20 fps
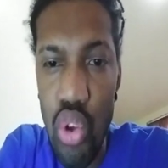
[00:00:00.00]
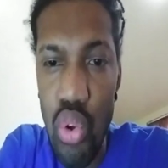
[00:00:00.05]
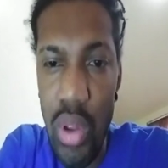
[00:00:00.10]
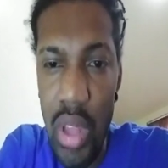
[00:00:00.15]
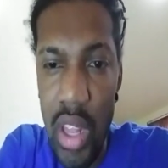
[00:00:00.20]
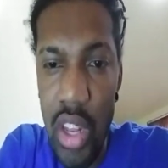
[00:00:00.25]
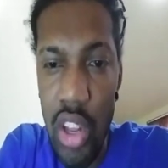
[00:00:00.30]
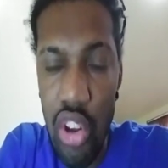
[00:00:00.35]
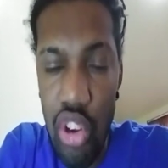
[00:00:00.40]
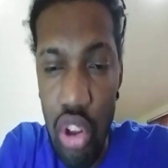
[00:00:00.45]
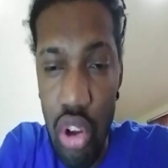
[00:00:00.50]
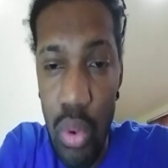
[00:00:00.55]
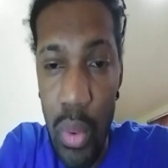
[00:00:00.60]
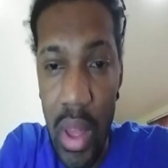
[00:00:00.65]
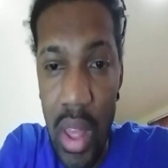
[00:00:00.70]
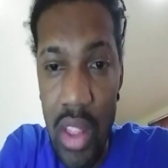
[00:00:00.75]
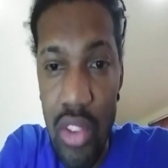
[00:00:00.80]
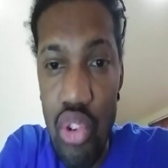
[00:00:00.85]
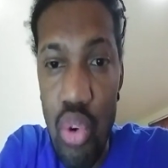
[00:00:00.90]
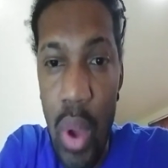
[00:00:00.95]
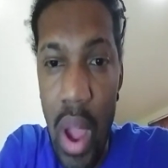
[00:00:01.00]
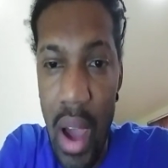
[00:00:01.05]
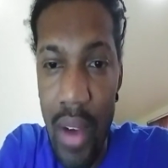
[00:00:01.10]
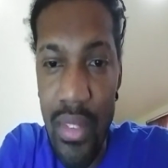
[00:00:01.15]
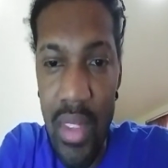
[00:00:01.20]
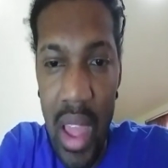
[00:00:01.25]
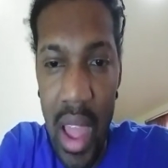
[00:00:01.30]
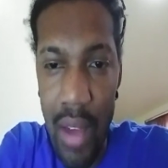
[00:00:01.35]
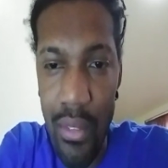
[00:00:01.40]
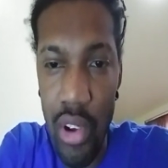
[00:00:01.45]
need to do is you have
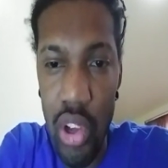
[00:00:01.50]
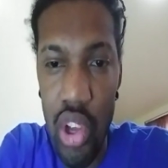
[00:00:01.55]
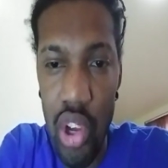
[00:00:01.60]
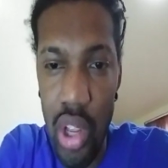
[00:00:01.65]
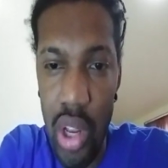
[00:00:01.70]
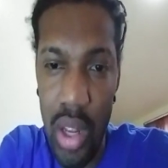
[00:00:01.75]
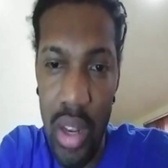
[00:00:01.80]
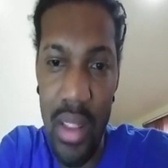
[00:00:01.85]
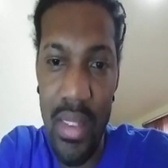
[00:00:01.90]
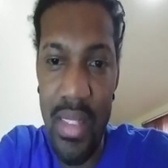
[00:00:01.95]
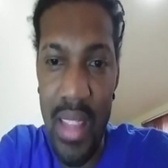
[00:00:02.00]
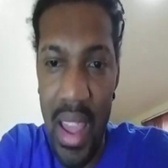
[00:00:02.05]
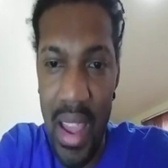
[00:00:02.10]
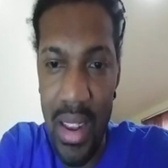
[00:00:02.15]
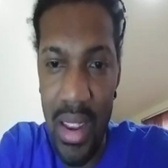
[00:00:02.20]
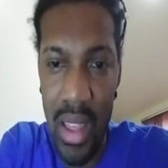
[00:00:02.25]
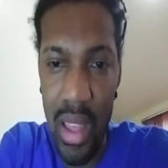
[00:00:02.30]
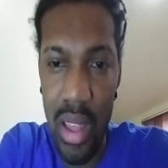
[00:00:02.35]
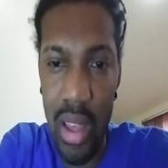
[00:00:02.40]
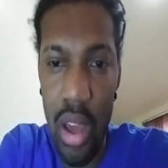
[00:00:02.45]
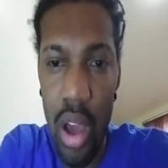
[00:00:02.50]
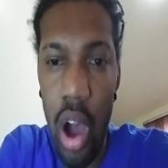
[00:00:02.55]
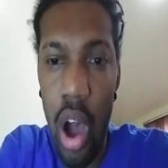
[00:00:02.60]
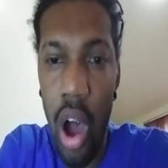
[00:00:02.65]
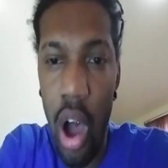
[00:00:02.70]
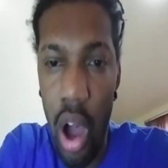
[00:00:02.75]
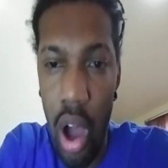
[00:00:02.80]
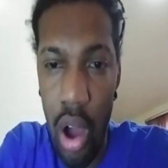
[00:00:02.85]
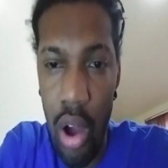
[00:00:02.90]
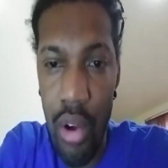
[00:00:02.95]
to have a good understanding
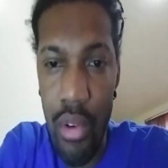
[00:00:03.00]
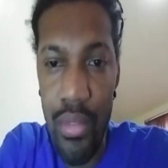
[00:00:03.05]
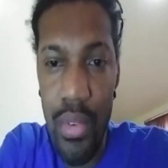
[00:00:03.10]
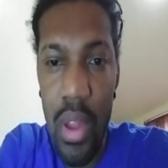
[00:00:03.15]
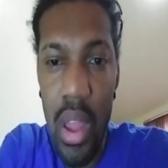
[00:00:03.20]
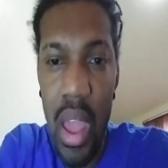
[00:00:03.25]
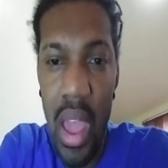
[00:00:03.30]
of